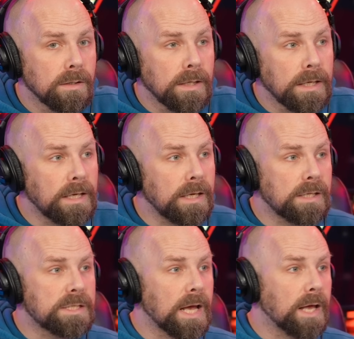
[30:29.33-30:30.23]
He
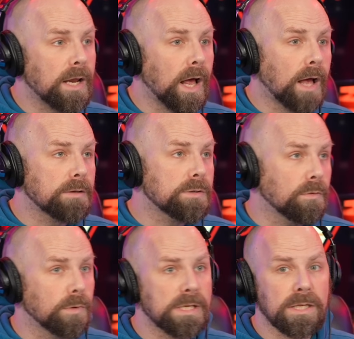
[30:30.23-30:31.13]
said as
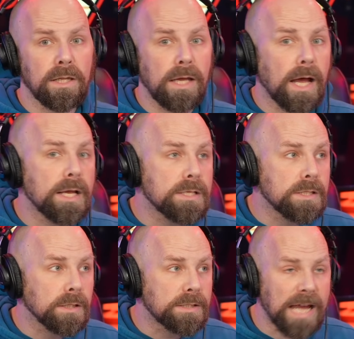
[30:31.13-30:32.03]
recently
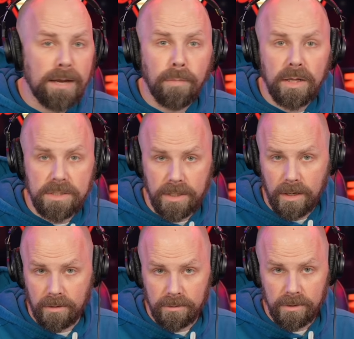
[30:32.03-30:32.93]
as 10 months
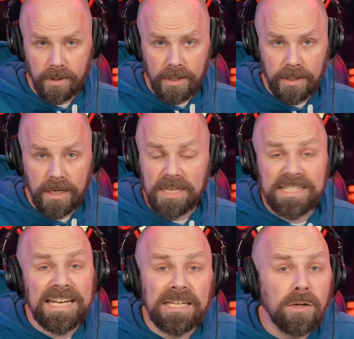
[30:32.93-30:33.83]
ago that he
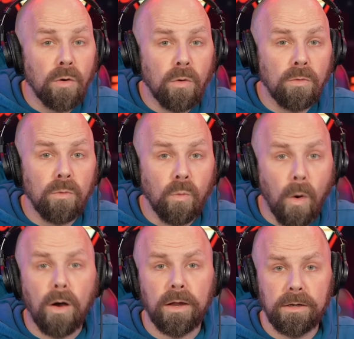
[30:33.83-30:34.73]
didn't
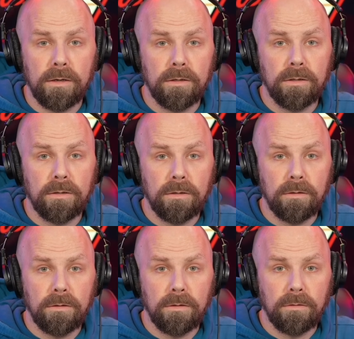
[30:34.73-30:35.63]
want
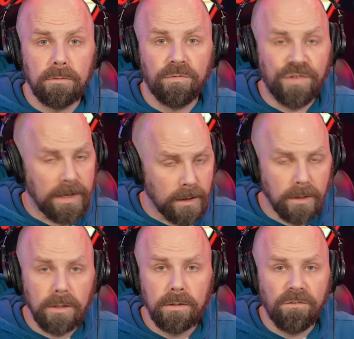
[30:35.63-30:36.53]

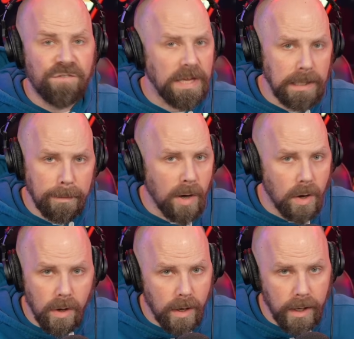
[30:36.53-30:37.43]
Phil, Philly
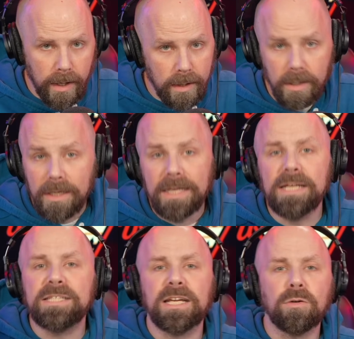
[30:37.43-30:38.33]
boy.
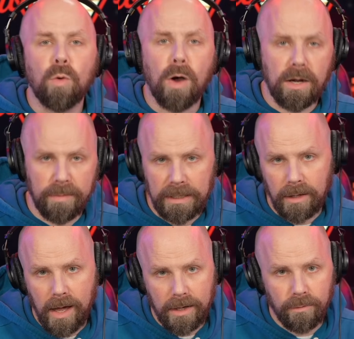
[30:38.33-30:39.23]
He didn't want him in a
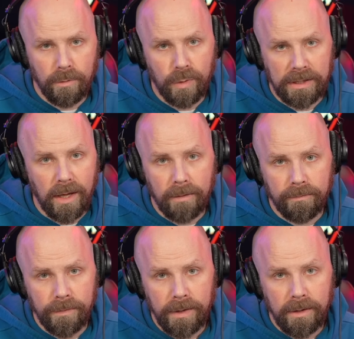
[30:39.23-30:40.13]
locker room with
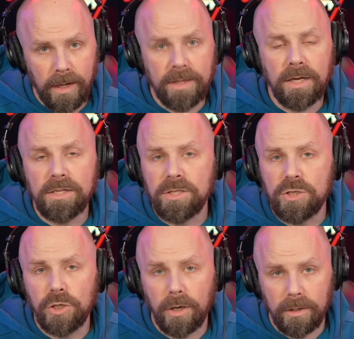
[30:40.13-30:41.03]
them and that he's a
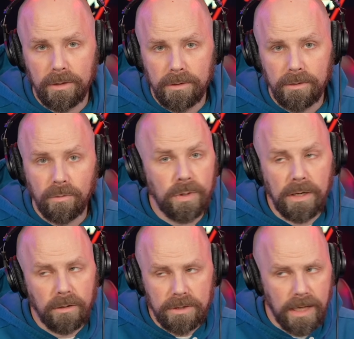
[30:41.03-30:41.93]
jerk. We
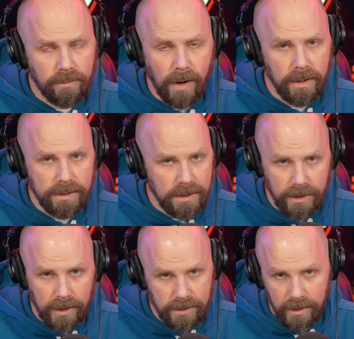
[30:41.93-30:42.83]
know Seth Rollins doesn't
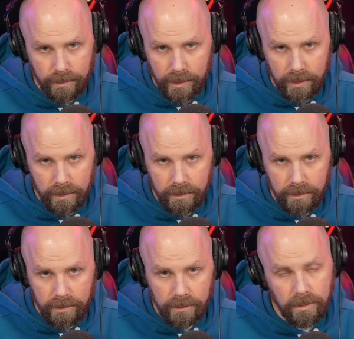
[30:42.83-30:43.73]
like CM Punk.
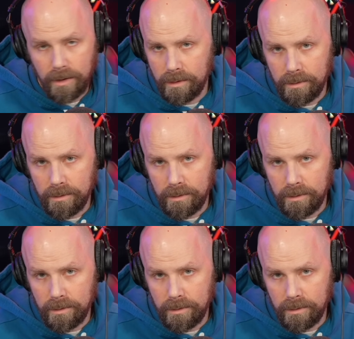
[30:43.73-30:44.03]
Okay?